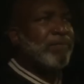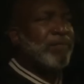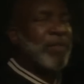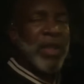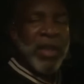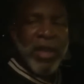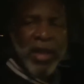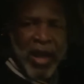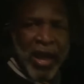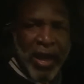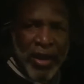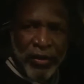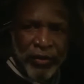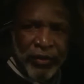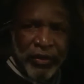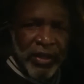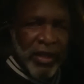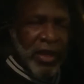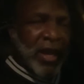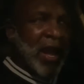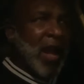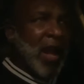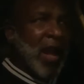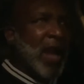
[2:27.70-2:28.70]
I don't care how
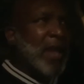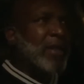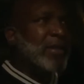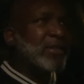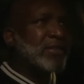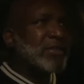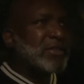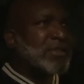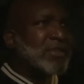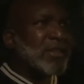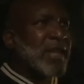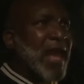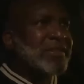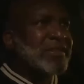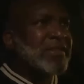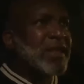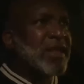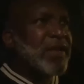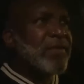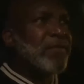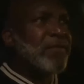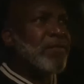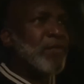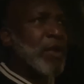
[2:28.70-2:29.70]
you cut it. I
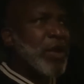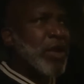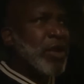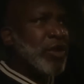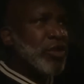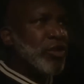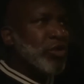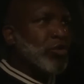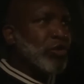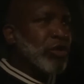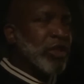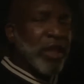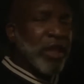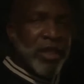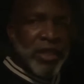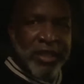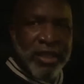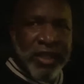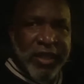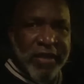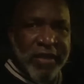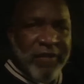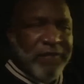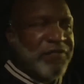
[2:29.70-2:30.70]
don't care how you
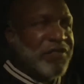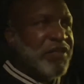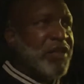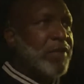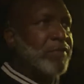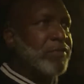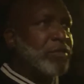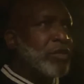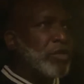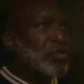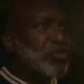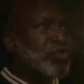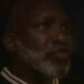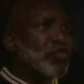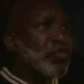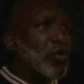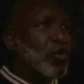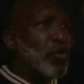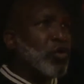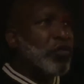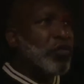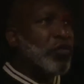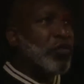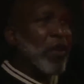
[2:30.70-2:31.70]
slice it. You
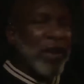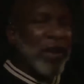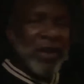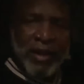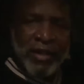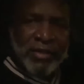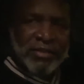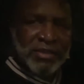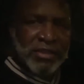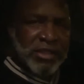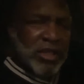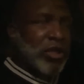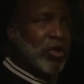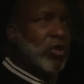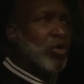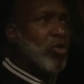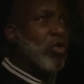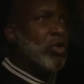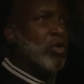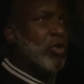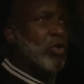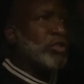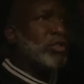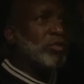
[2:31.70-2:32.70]
can give them the
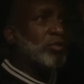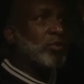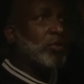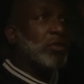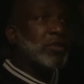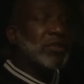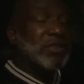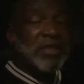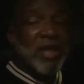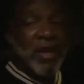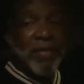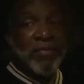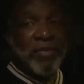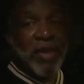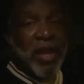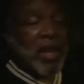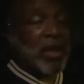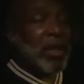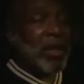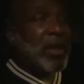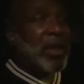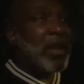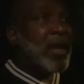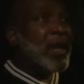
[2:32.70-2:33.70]
truth and they're still
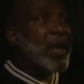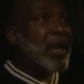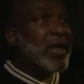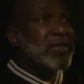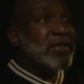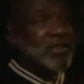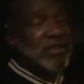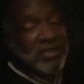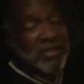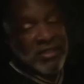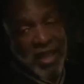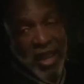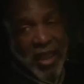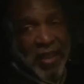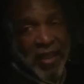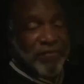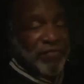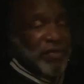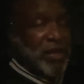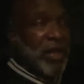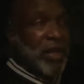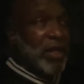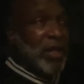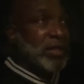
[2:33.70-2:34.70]
going to do the same thing.
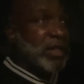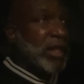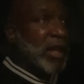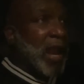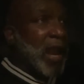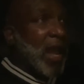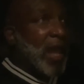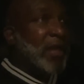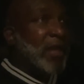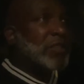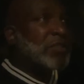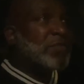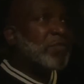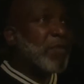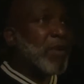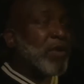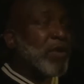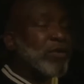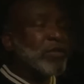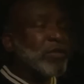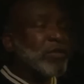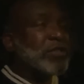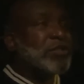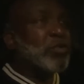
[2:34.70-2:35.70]
It's the same thing
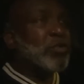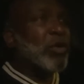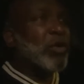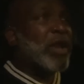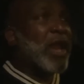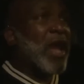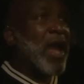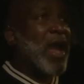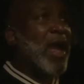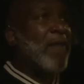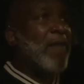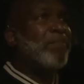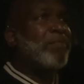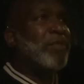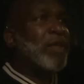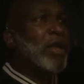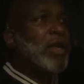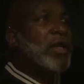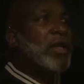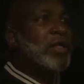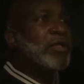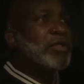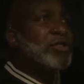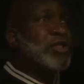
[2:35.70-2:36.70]
that I experienced when
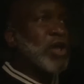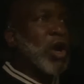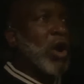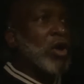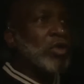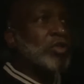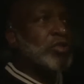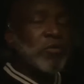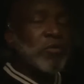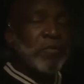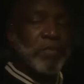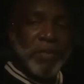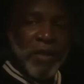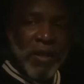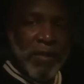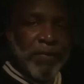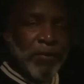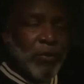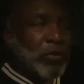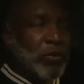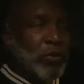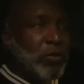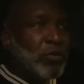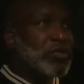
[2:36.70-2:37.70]
I talk
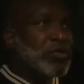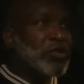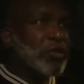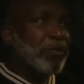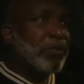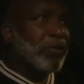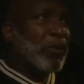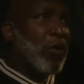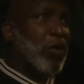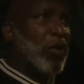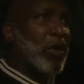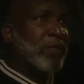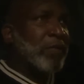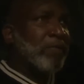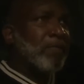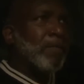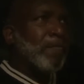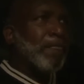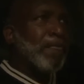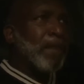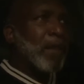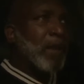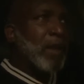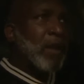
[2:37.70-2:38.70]
to people who
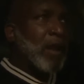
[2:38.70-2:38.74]
support